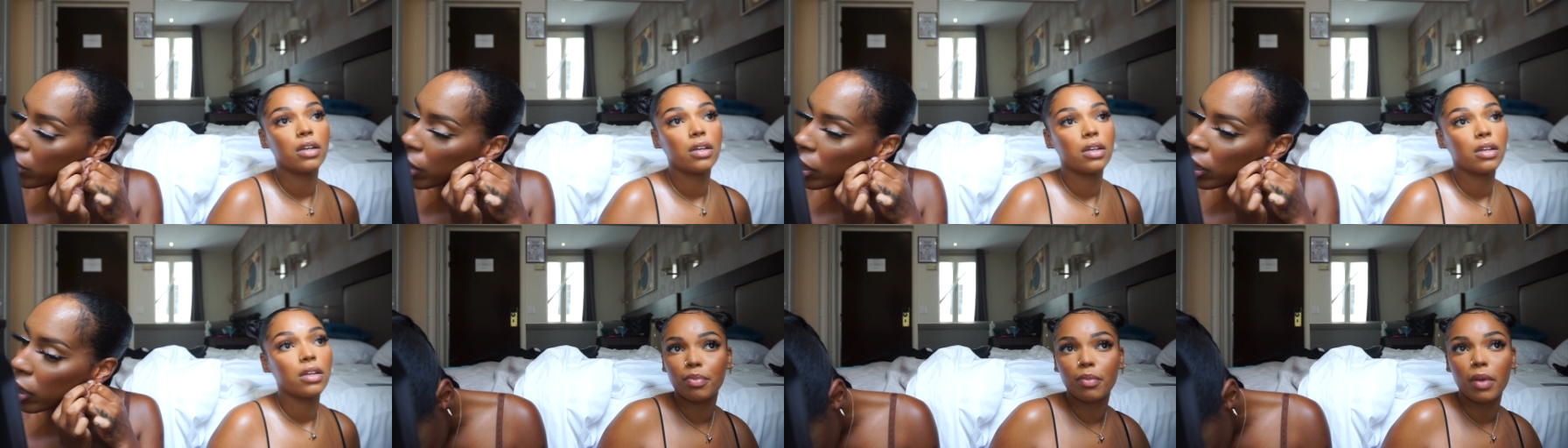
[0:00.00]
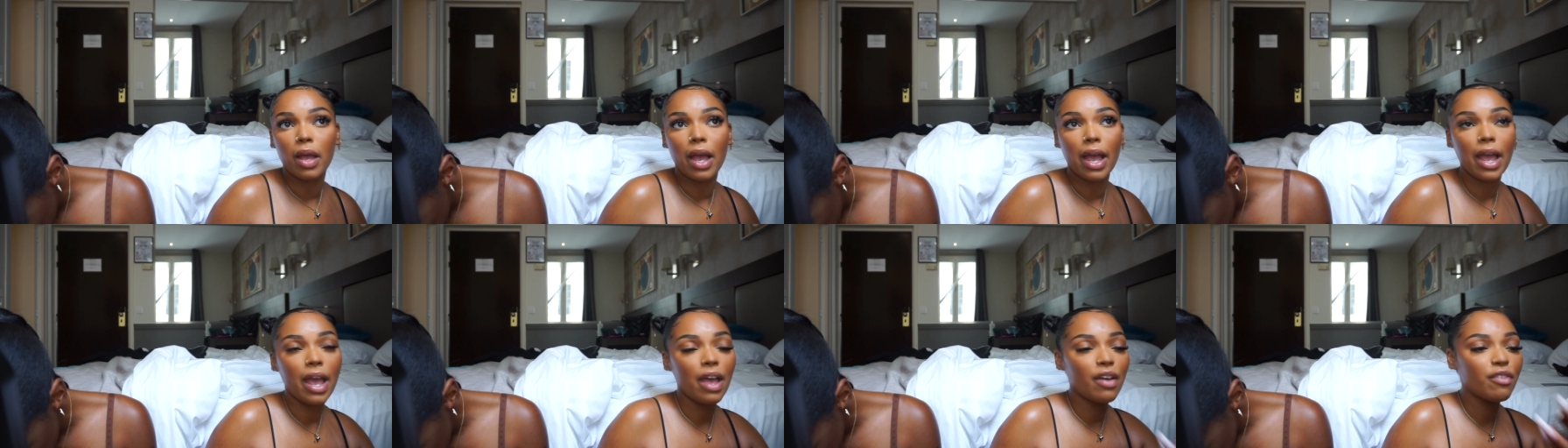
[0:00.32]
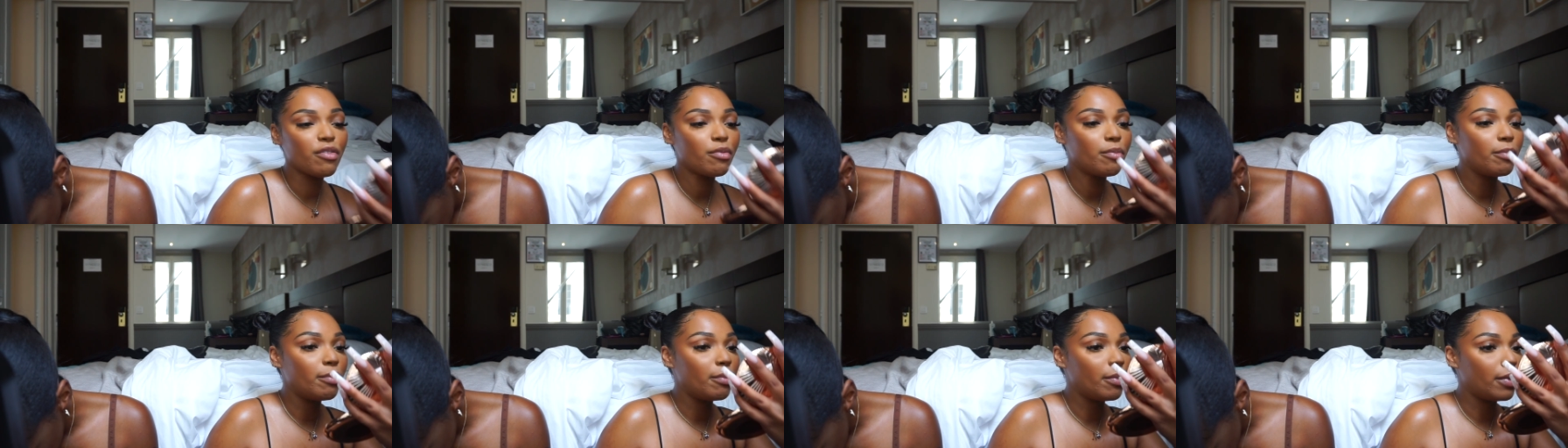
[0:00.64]
That I have
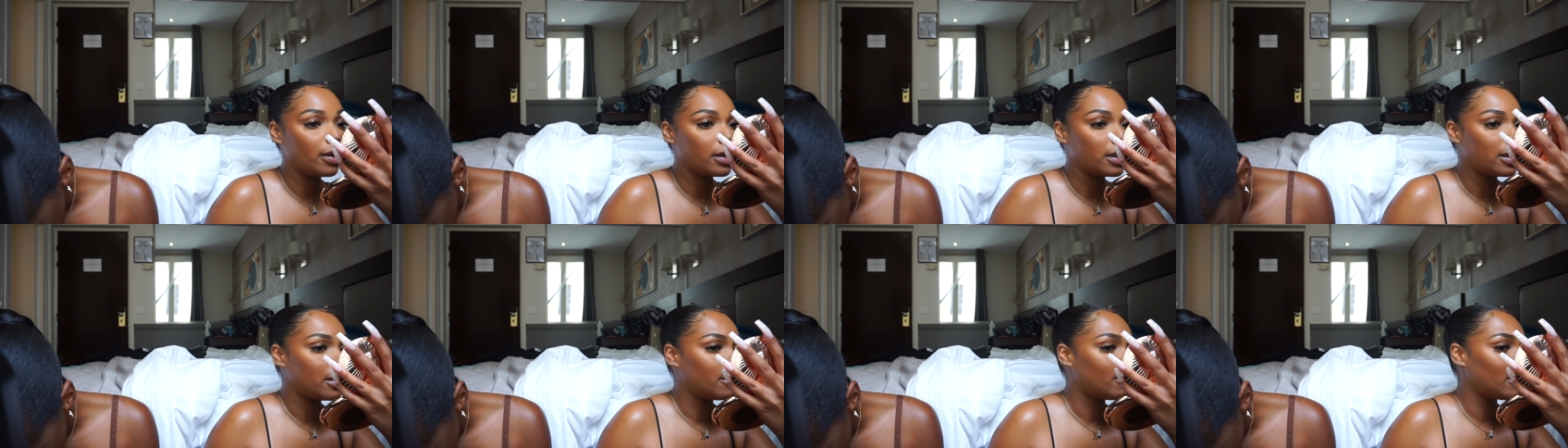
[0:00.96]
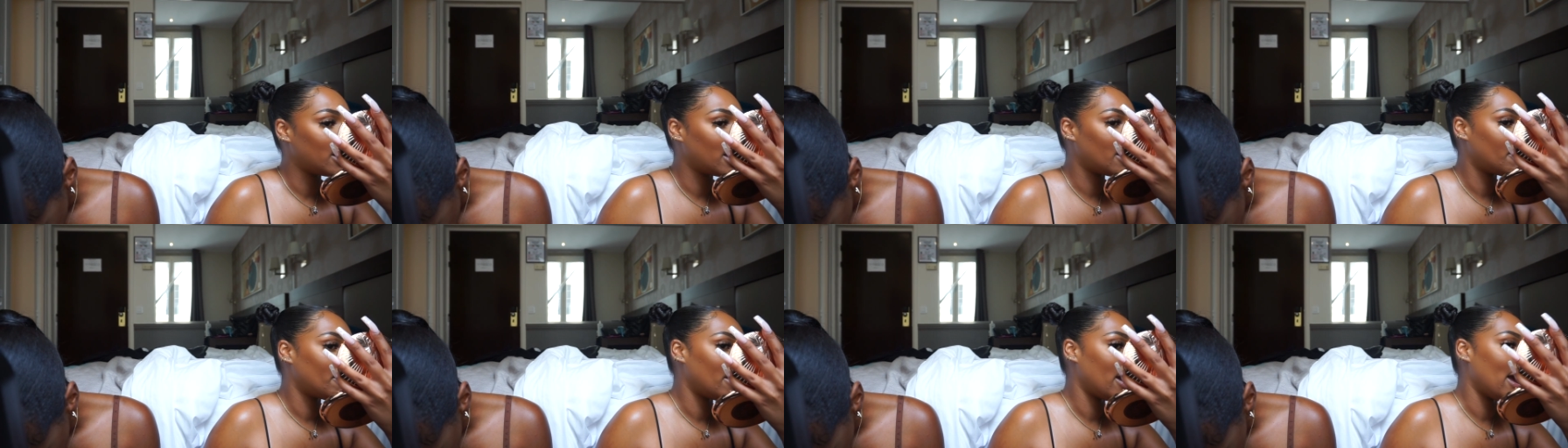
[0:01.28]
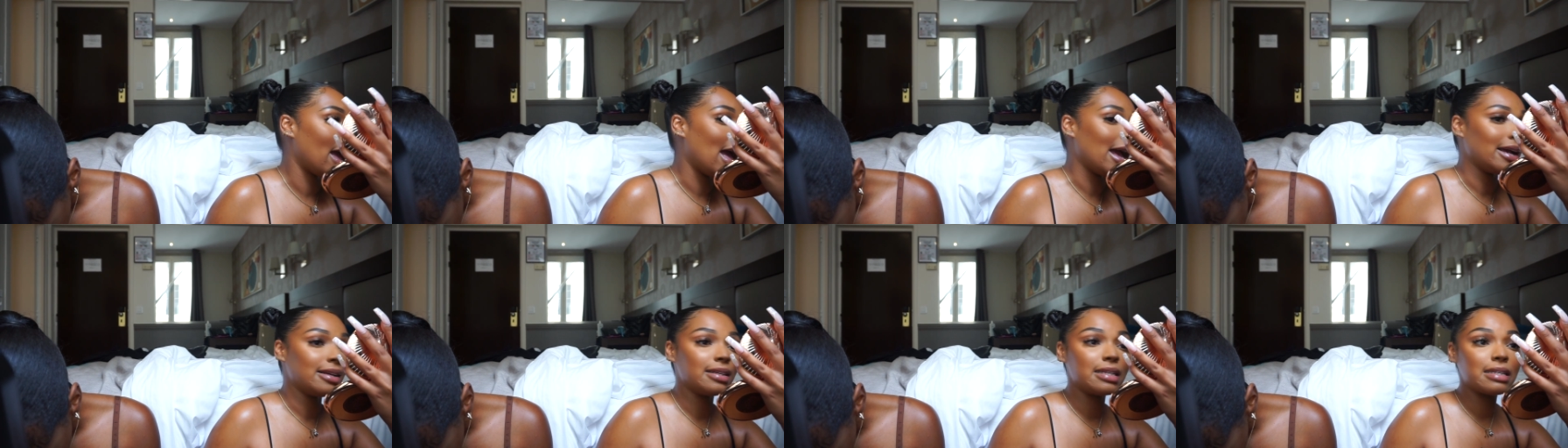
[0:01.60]
um, like my
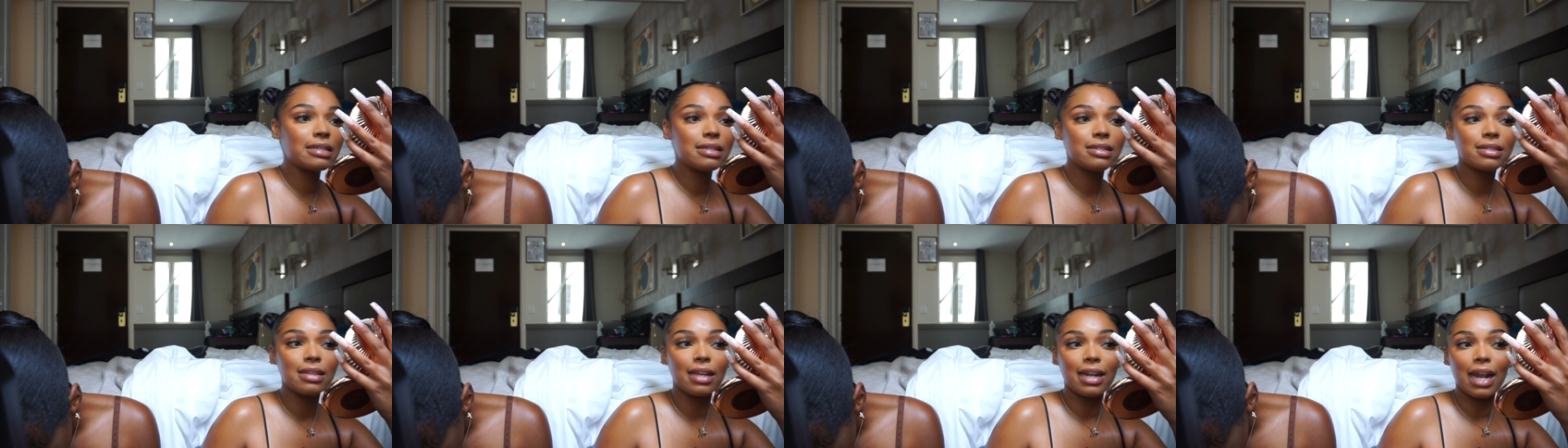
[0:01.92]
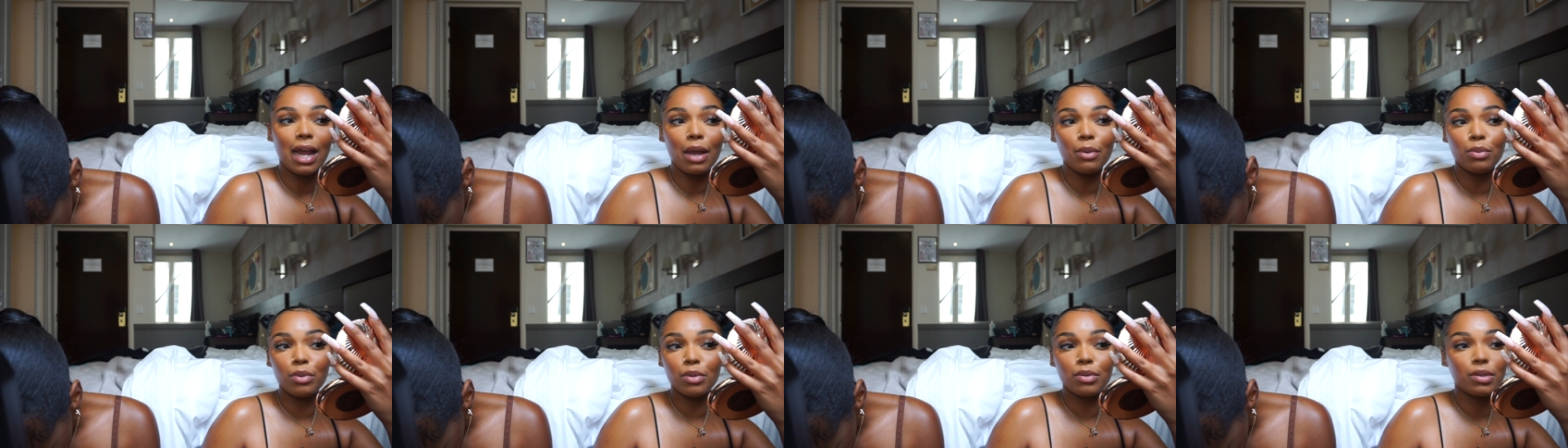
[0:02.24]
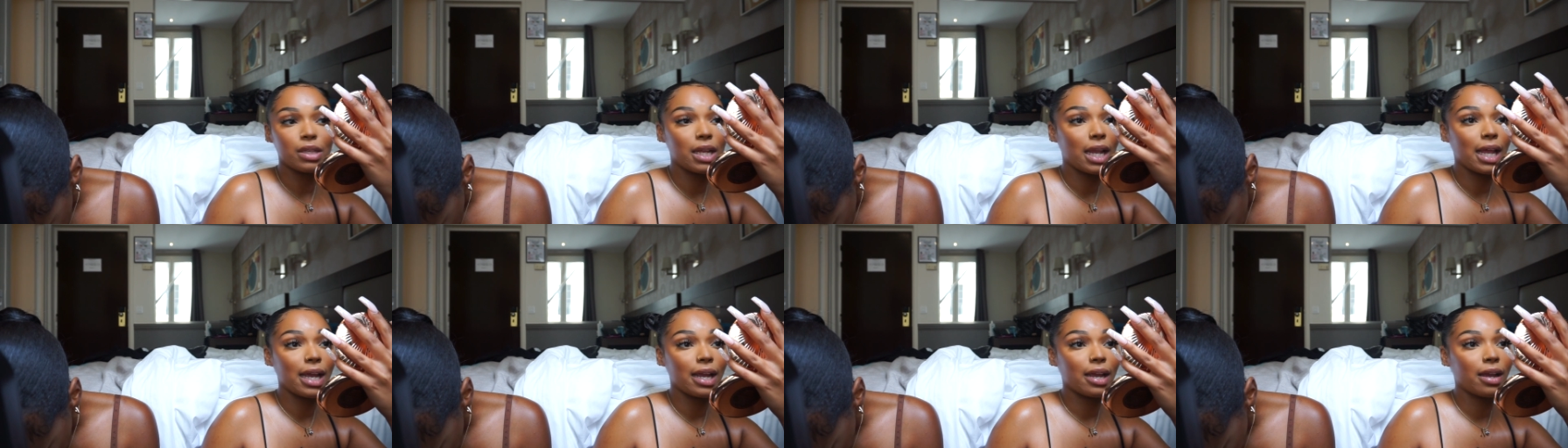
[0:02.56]
exes that I would
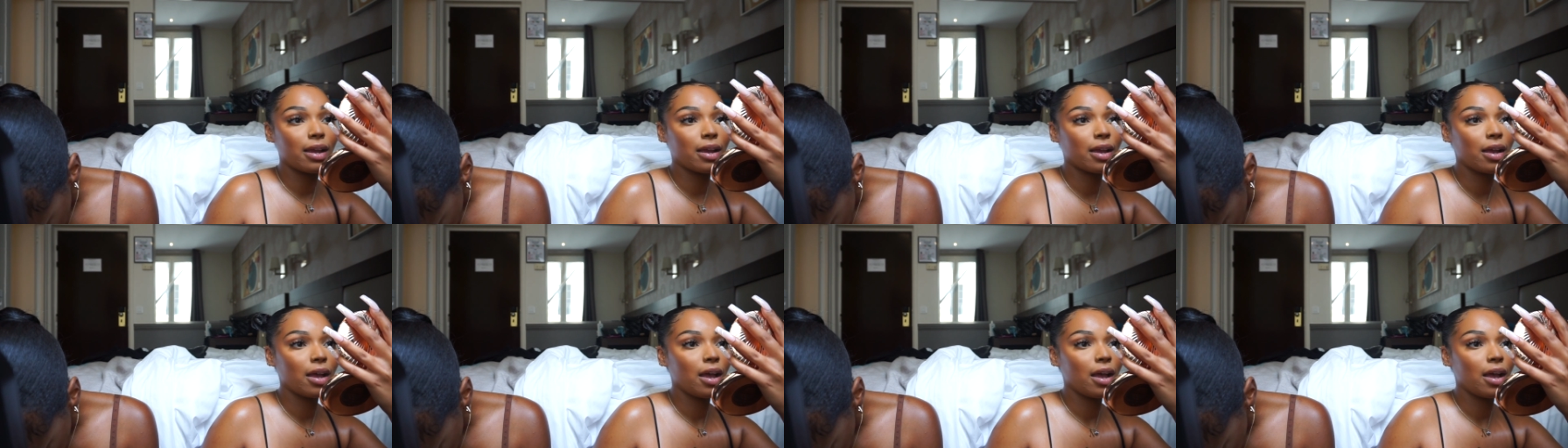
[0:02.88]
be like,